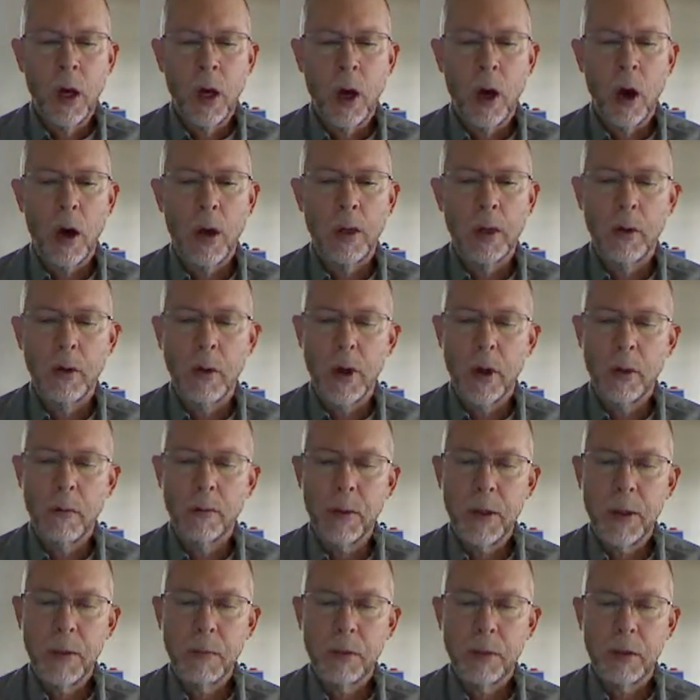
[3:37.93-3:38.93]
On ground
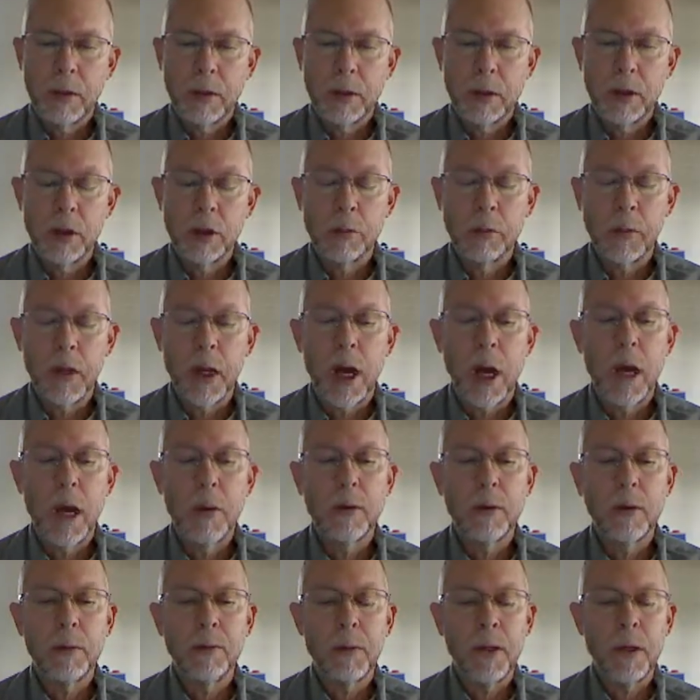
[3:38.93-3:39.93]
people,
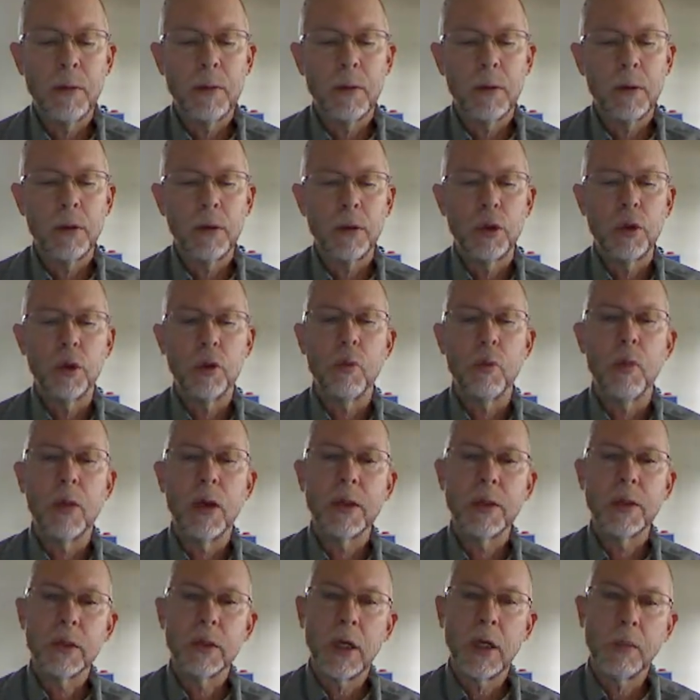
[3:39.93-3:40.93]
hybrid people, you
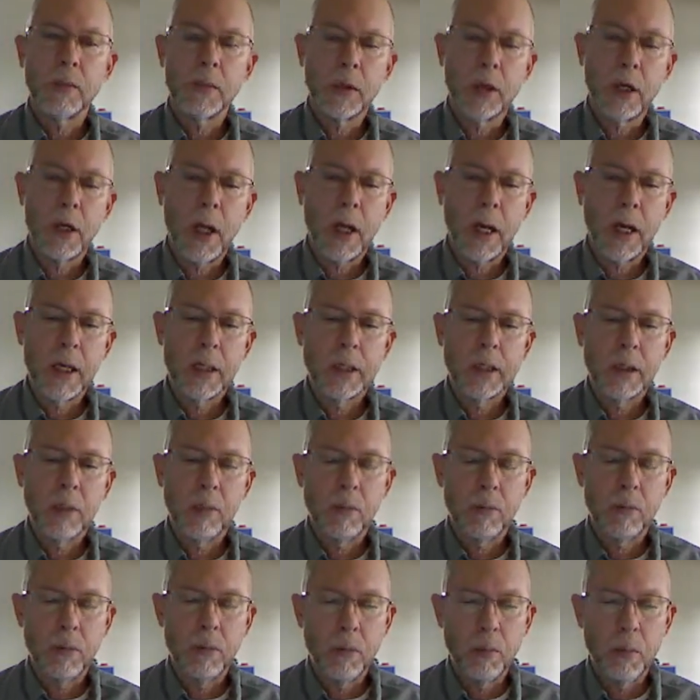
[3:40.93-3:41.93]
must come to class
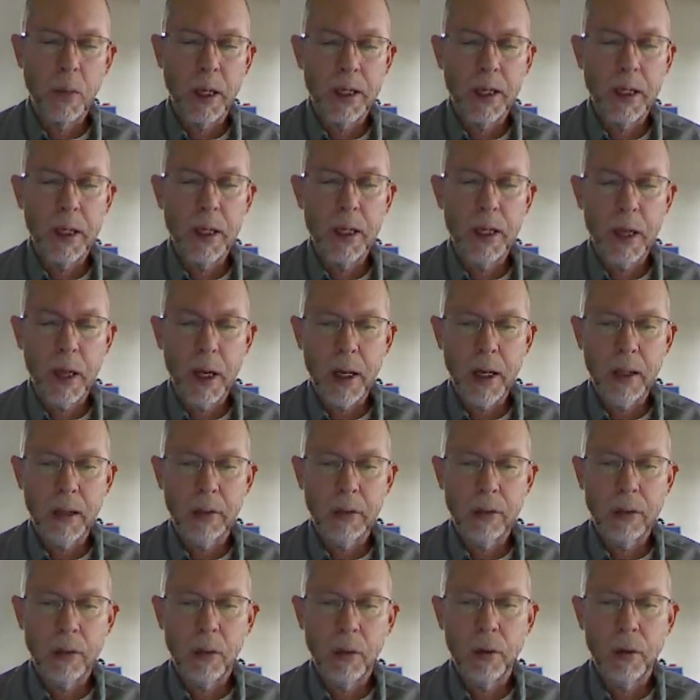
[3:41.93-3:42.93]
Monday night
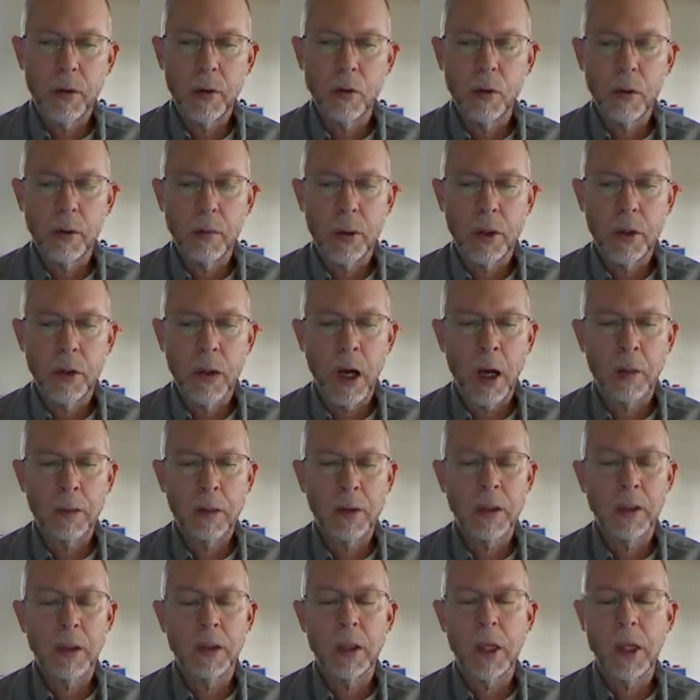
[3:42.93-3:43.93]
or you will be dropped.
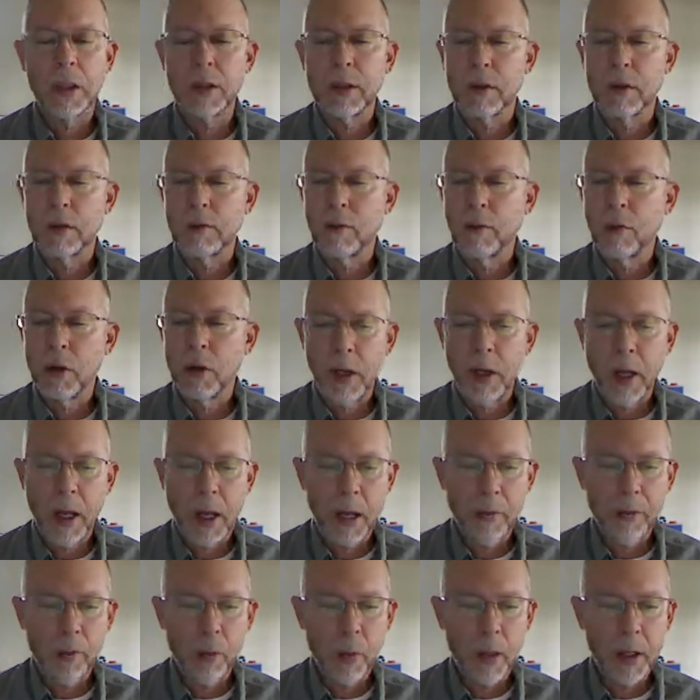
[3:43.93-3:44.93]
This class is full and I
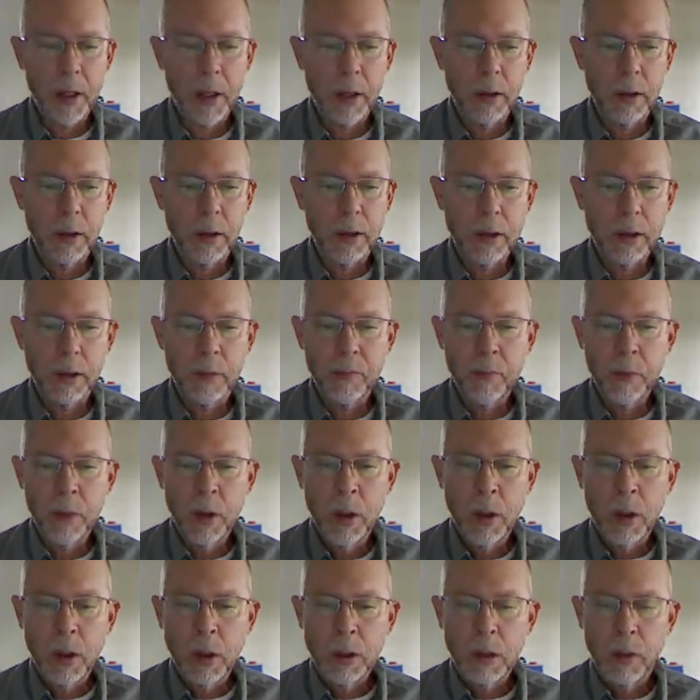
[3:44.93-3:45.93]
have a waiting list.
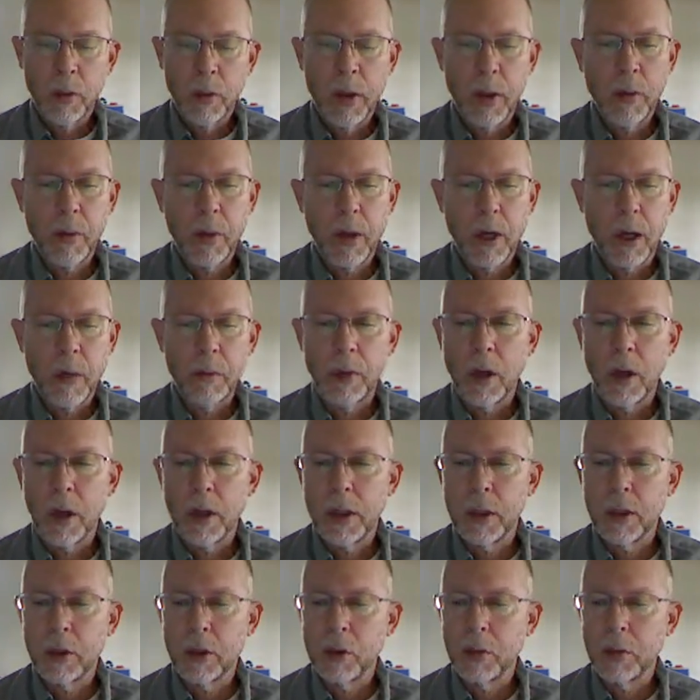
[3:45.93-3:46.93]
So anyway, I'm
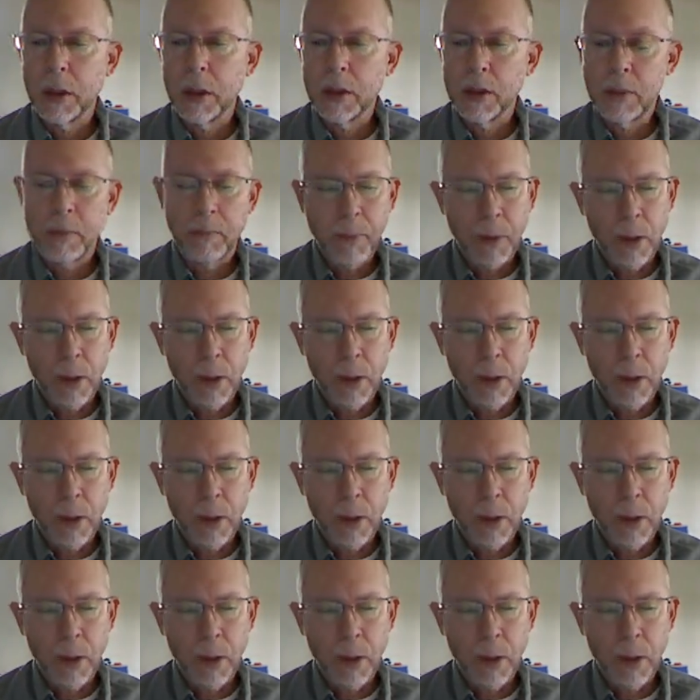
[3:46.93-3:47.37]
talking too much.